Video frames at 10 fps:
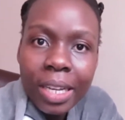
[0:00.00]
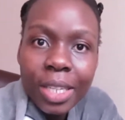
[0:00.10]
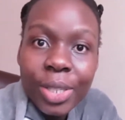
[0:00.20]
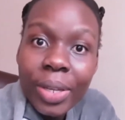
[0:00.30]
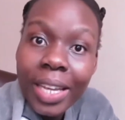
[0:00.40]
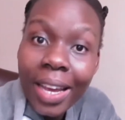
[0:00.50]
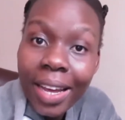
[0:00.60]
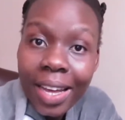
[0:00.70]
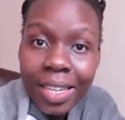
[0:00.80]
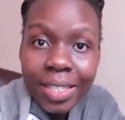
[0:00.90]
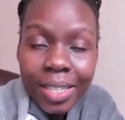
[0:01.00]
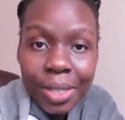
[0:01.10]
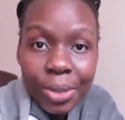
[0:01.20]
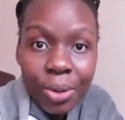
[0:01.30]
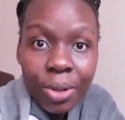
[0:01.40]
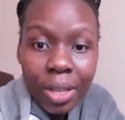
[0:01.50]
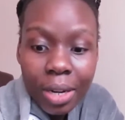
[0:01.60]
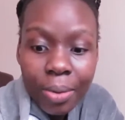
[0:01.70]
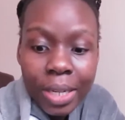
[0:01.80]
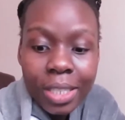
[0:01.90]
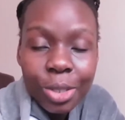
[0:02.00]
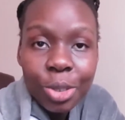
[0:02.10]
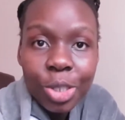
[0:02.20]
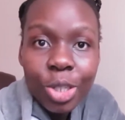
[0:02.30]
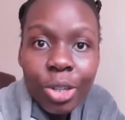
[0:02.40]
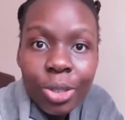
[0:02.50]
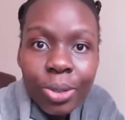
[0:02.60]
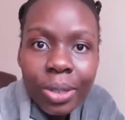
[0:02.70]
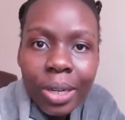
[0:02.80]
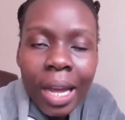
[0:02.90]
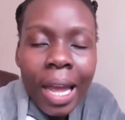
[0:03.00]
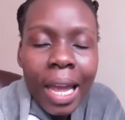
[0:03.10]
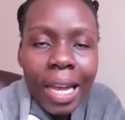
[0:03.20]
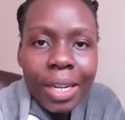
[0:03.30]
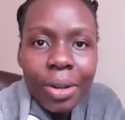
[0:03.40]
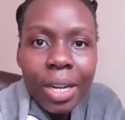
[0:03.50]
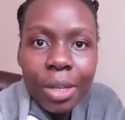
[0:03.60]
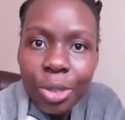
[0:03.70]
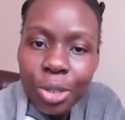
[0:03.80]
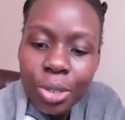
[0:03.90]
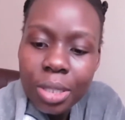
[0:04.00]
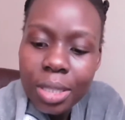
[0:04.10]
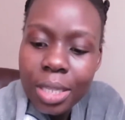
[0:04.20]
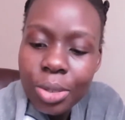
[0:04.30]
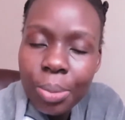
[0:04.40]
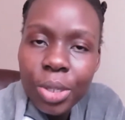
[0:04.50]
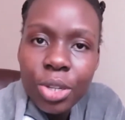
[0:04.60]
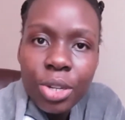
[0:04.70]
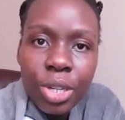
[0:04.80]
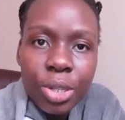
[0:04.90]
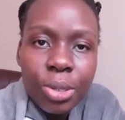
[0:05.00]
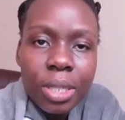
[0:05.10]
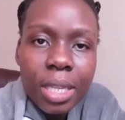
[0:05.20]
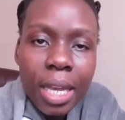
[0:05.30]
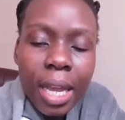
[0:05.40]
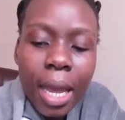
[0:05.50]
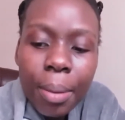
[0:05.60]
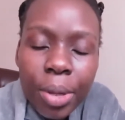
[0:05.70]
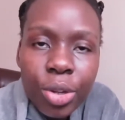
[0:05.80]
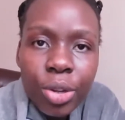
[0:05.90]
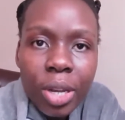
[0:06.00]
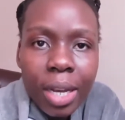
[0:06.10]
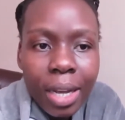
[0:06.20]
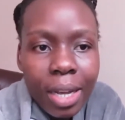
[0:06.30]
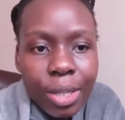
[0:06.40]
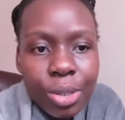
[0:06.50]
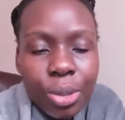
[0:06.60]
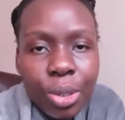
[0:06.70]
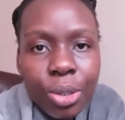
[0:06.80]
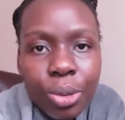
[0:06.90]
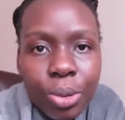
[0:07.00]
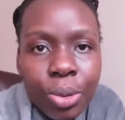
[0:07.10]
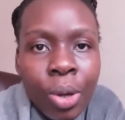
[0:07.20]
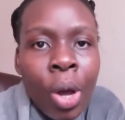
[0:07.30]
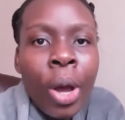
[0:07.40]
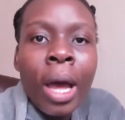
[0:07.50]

okay so yeah guys this is all that i wanted to show you and i would like to use this opportunity to say happy new year guys to you